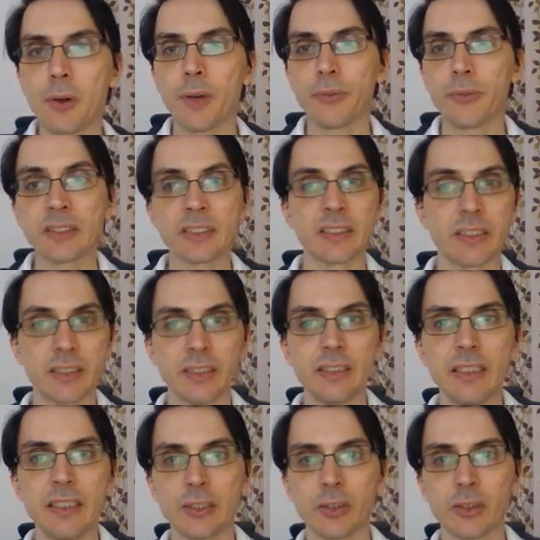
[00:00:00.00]
of uncertainty
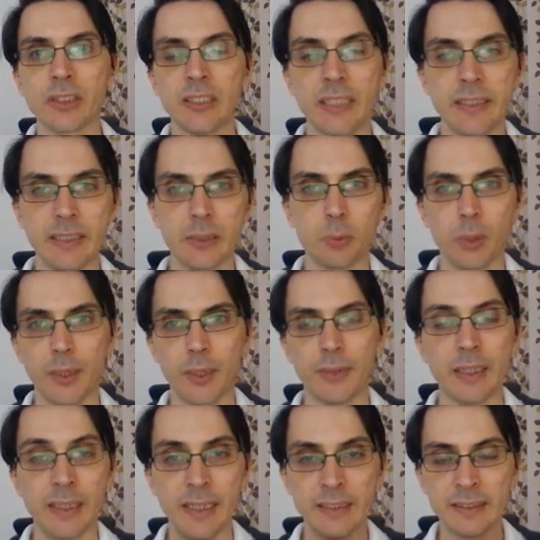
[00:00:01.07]
associated with
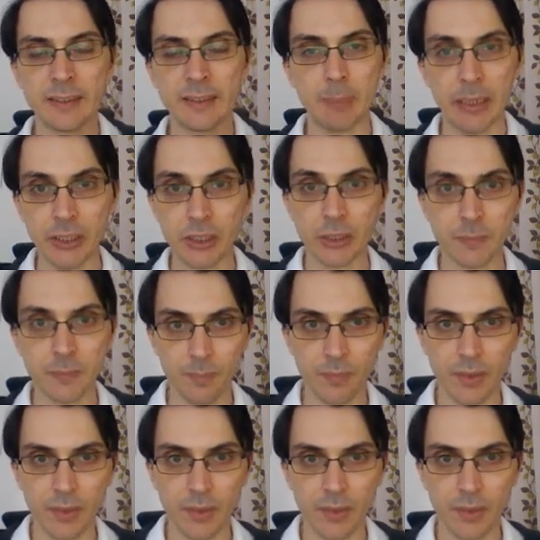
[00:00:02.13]
an estimation